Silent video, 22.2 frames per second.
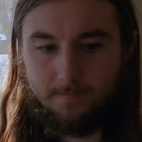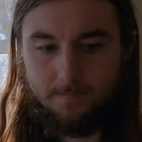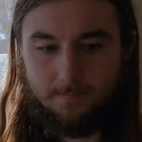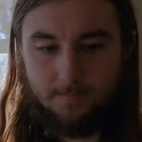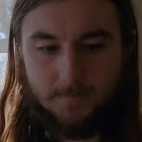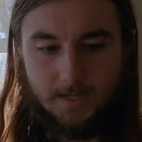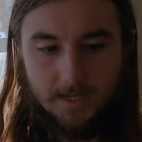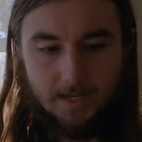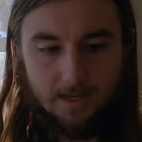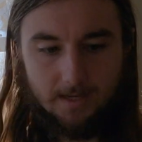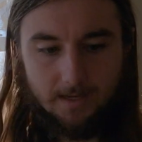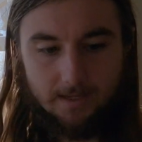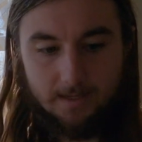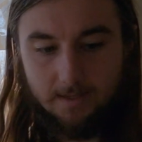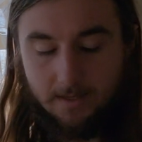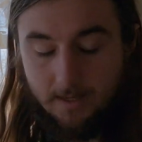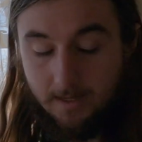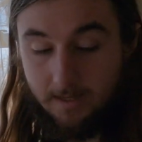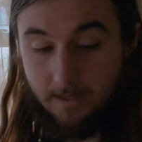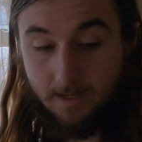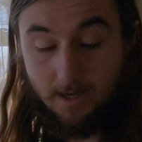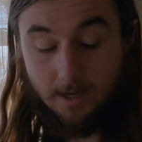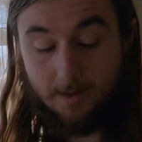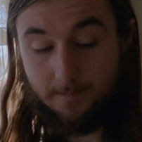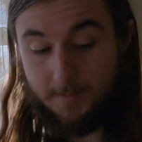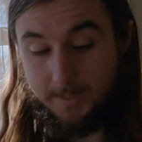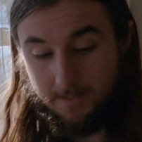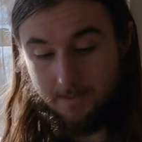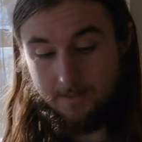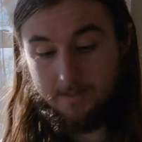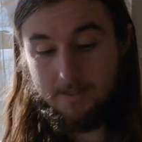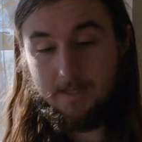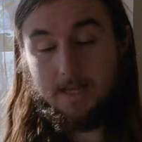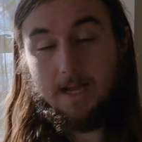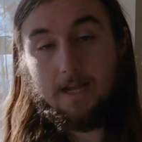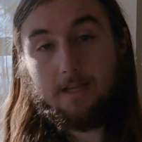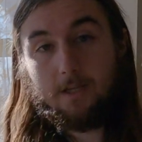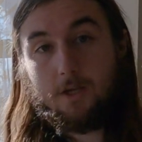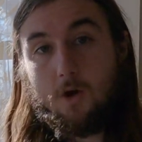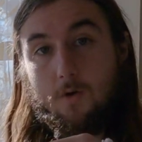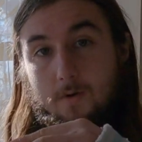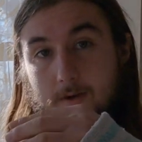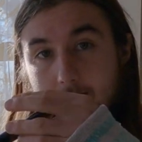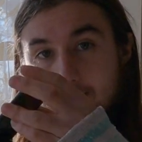Yeah, and I mean, just like
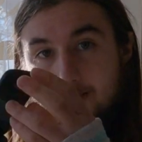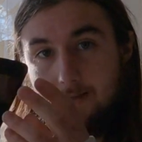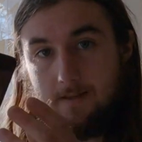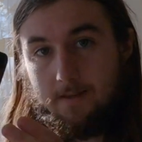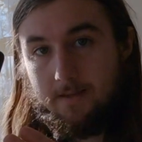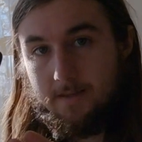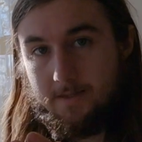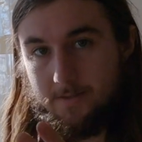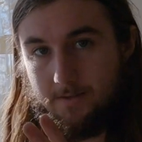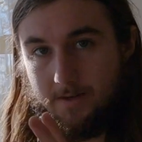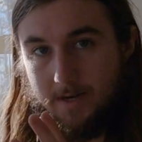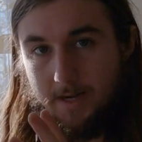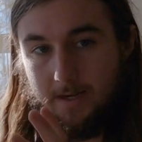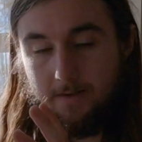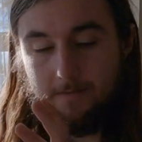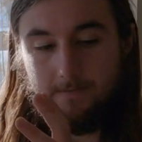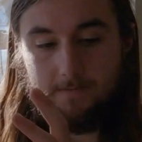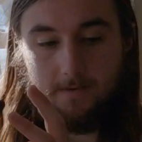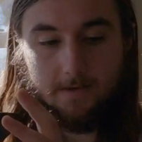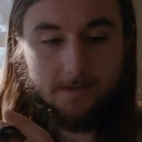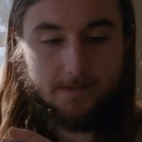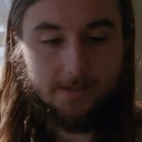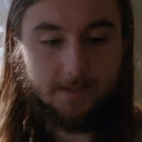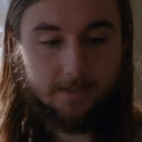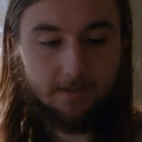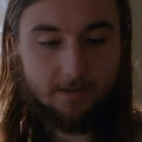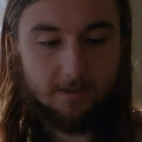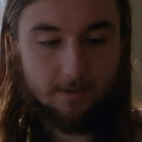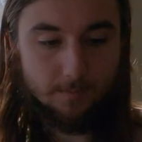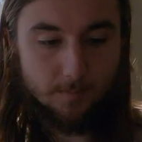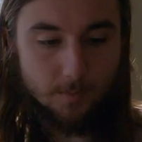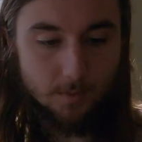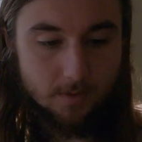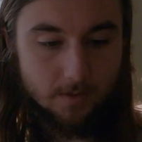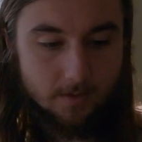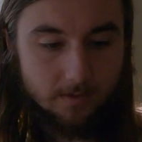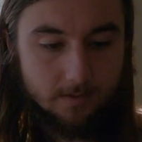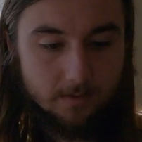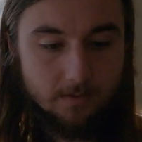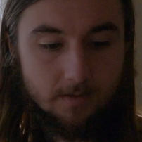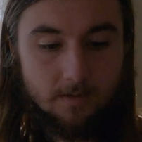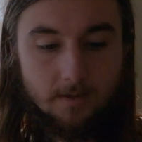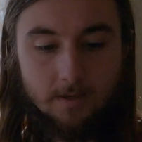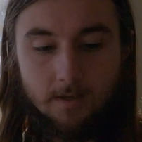going to this, right, first thing in the
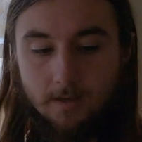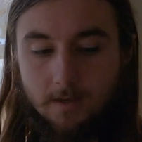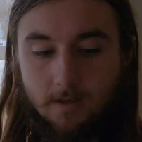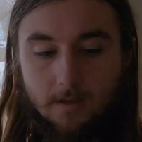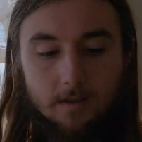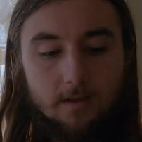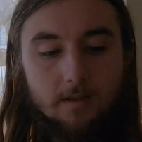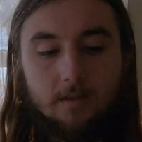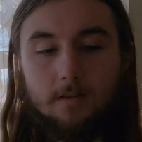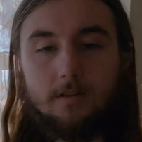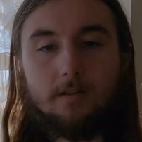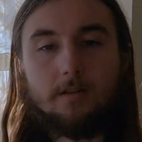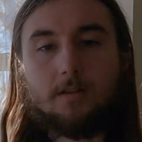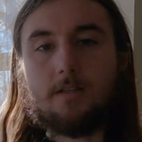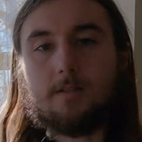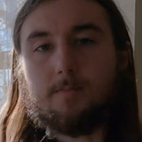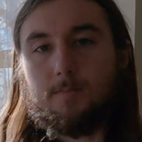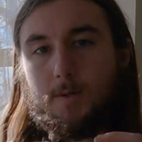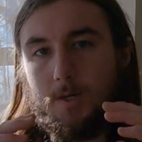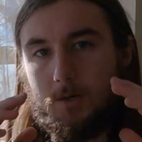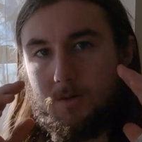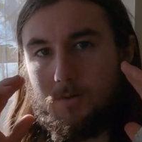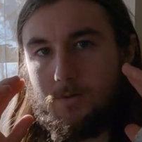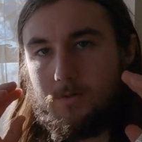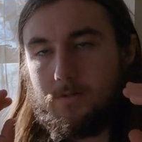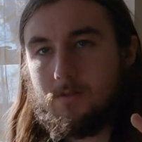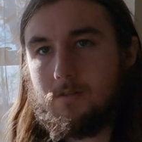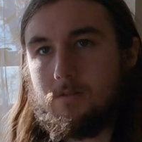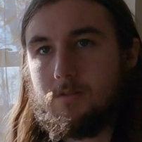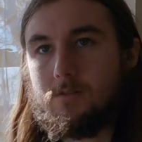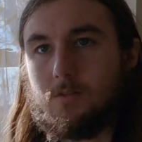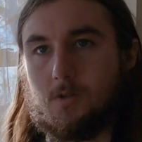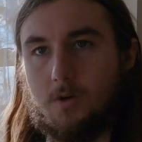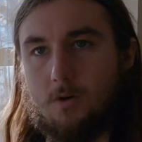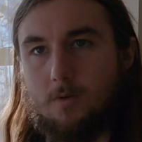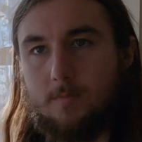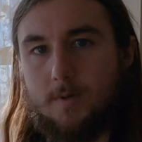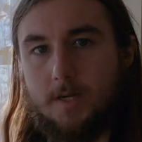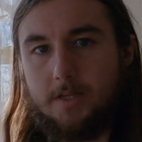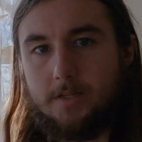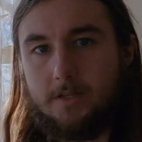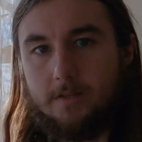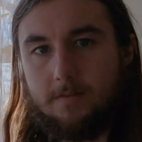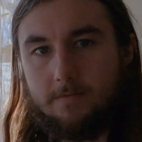morning, you're exposed to so
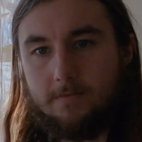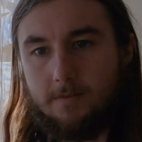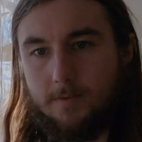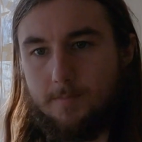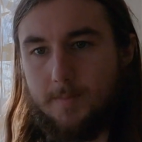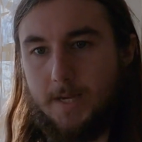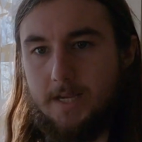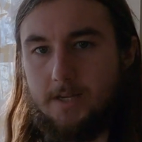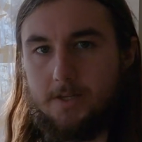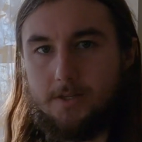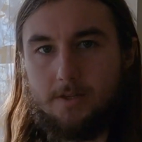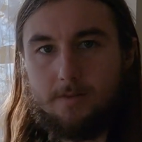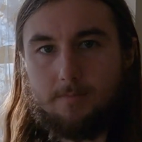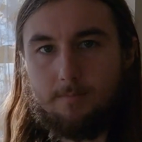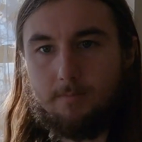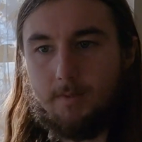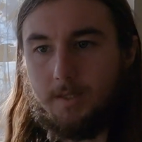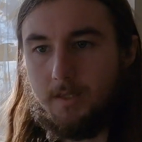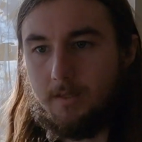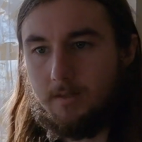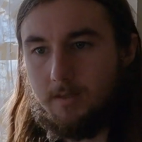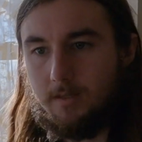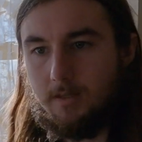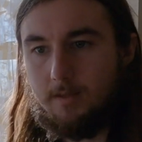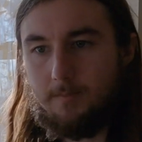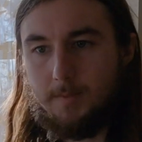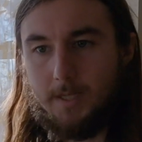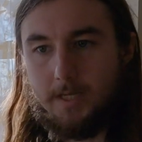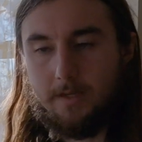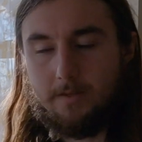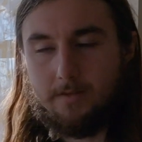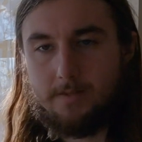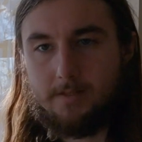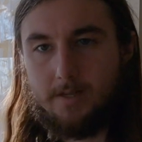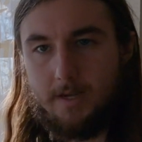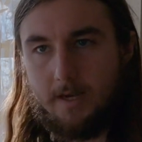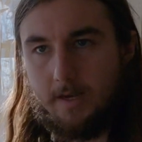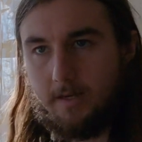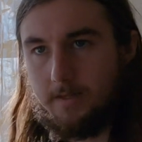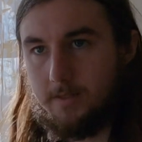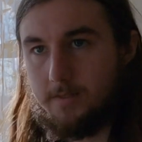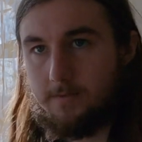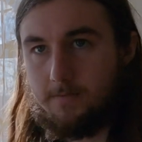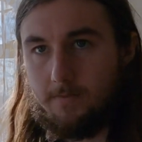much information, be it emails,
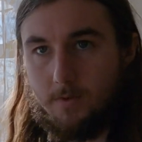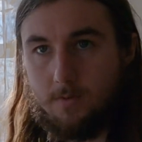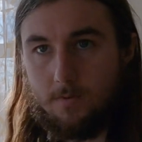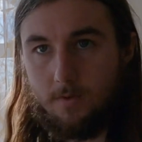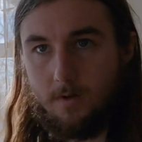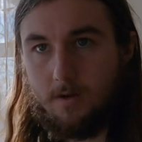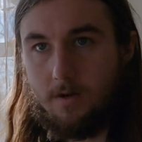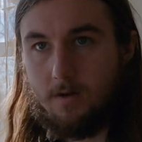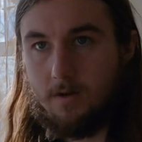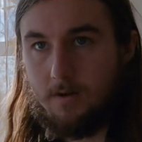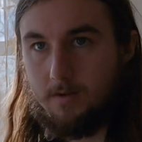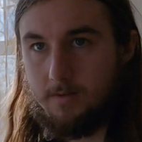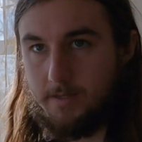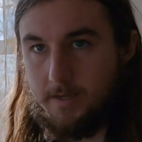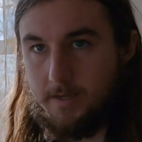texts, phone calls,